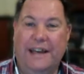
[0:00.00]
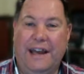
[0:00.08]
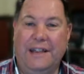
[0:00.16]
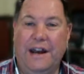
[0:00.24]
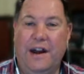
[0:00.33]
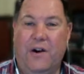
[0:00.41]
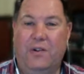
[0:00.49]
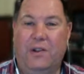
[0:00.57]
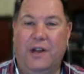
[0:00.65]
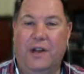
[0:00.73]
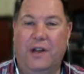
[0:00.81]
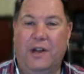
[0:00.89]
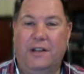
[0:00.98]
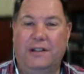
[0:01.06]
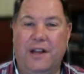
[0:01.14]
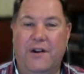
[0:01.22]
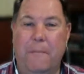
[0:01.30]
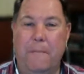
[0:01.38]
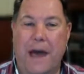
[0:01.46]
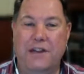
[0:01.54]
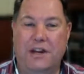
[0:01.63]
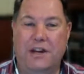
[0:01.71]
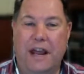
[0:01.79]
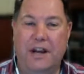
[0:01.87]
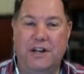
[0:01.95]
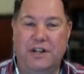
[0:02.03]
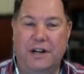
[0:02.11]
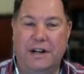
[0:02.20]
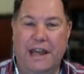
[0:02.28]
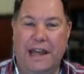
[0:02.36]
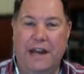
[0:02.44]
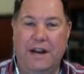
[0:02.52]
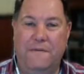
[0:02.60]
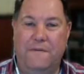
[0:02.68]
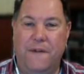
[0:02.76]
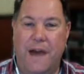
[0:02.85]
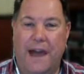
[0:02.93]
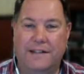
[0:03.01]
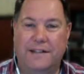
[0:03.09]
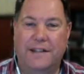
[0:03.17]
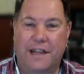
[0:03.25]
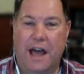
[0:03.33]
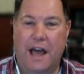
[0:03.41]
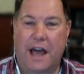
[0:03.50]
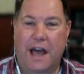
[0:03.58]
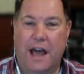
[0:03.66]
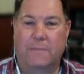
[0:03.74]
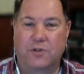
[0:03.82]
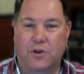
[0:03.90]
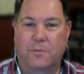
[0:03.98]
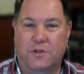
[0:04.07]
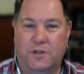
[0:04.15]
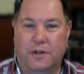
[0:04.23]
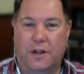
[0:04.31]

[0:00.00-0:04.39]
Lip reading: and they don't let their imagination infect the observation.